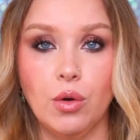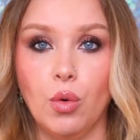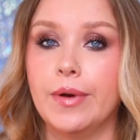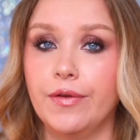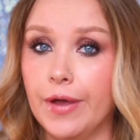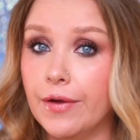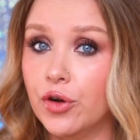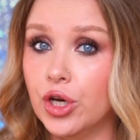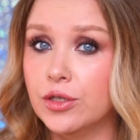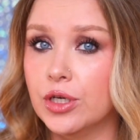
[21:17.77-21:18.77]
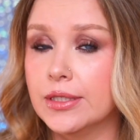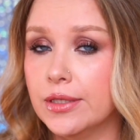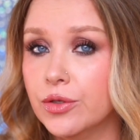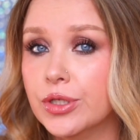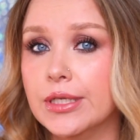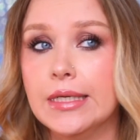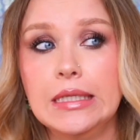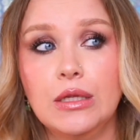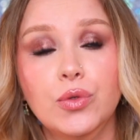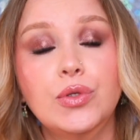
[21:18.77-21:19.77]
where my favorite
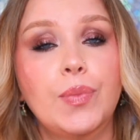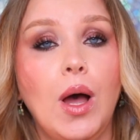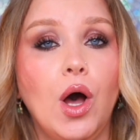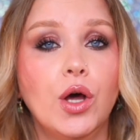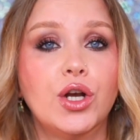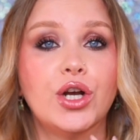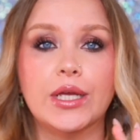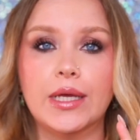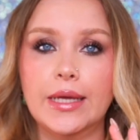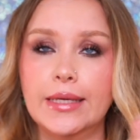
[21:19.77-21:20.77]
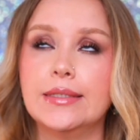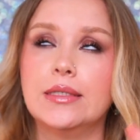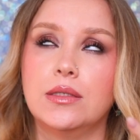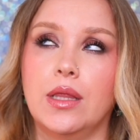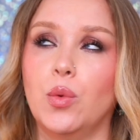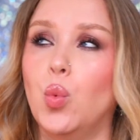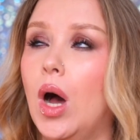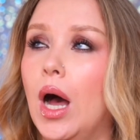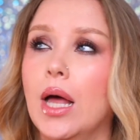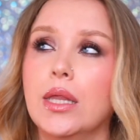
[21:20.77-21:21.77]
translucent loose powder is the
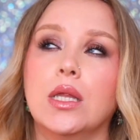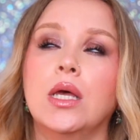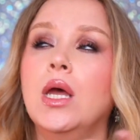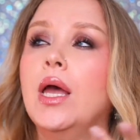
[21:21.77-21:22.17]
one